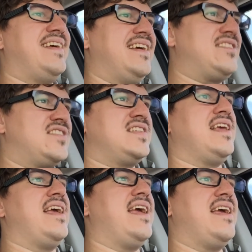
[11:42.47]
it's
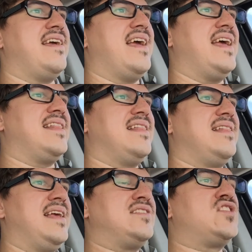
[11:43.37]

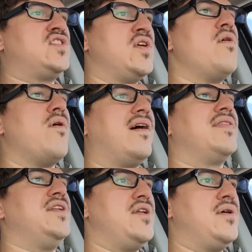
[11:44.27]
so
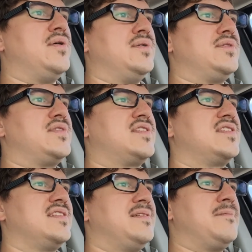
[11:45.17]
on the
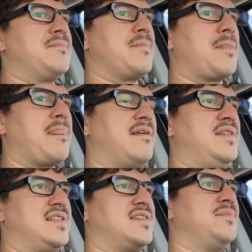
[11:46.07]
nose
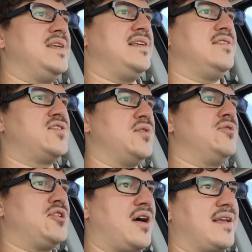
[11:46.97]
that something
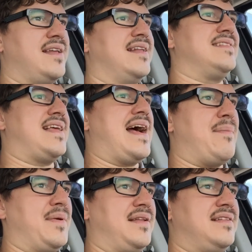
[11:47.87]
so shocking has
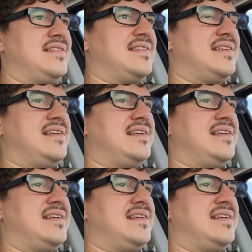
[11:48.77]
happened,